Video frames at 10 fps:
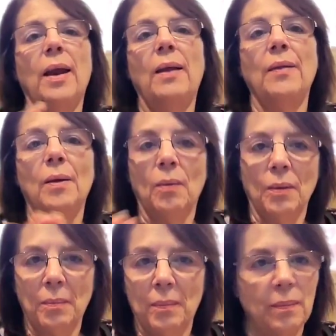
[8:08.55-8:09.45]
and then
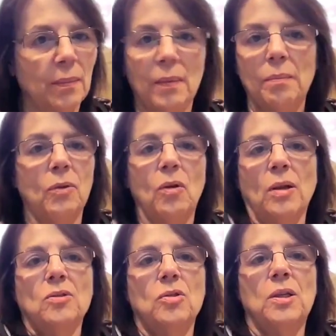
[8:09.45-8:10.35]
you'll
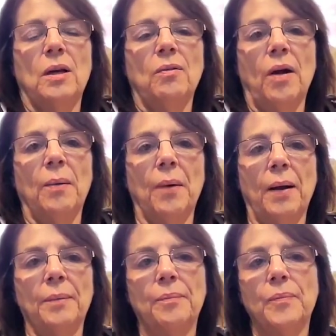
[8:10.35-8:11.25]
understand it right away.